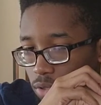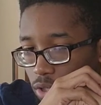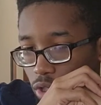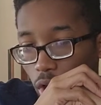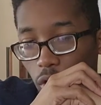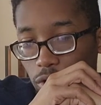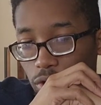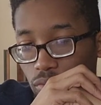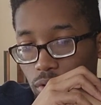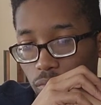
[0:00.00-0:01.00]
it's all
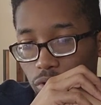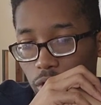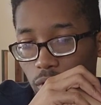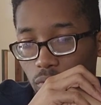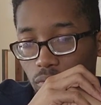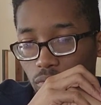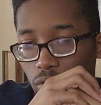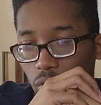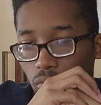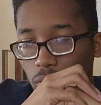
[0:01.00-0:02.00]
cute and everything, you
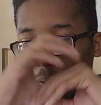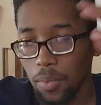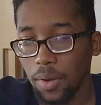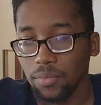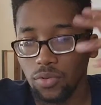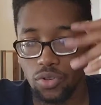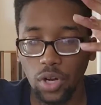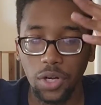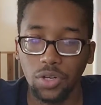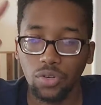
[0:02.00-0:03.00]
know, when my mom
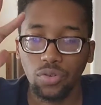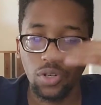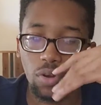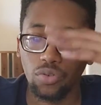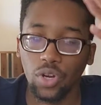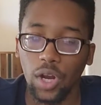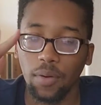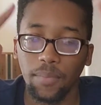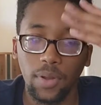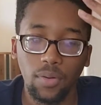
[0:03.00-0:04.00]
tried to do, you know, try to
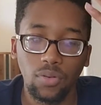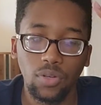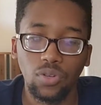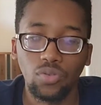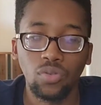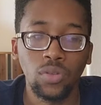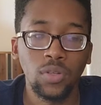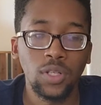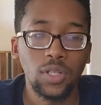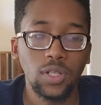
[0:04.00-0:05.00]
build and do,
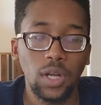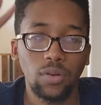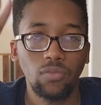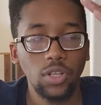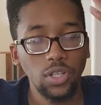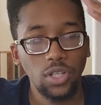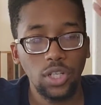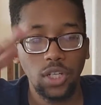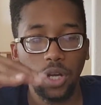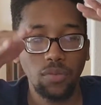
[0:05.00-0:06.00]
like, real
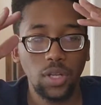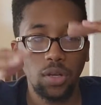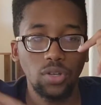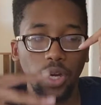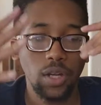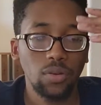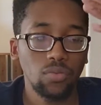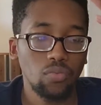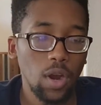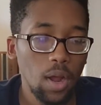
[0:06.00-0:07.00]
estate and everything, try to
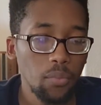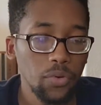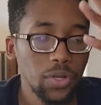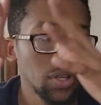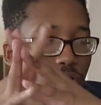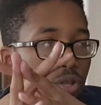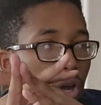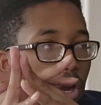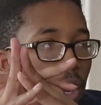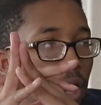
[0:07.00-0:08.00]
properties and
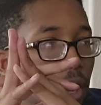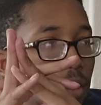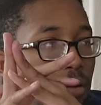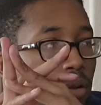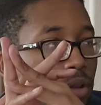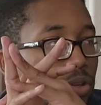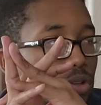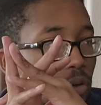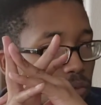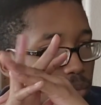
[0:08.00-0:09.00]
all that, you
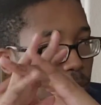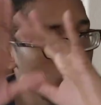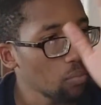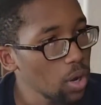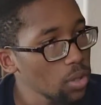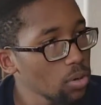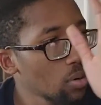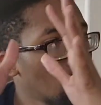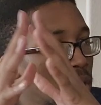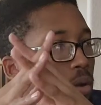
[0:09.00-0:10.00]
know, for me and my
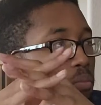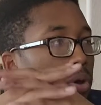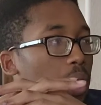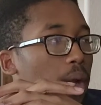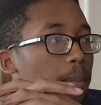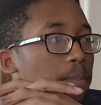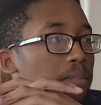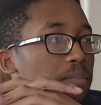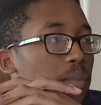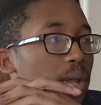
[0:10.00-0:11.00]
brother. But
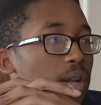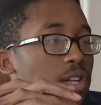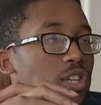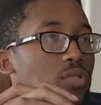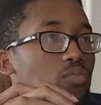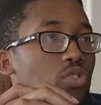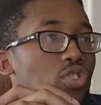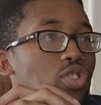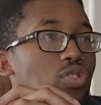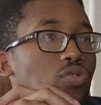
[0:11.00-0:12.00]
I think it's more
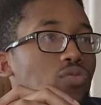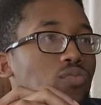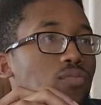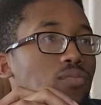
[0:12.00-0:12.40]
so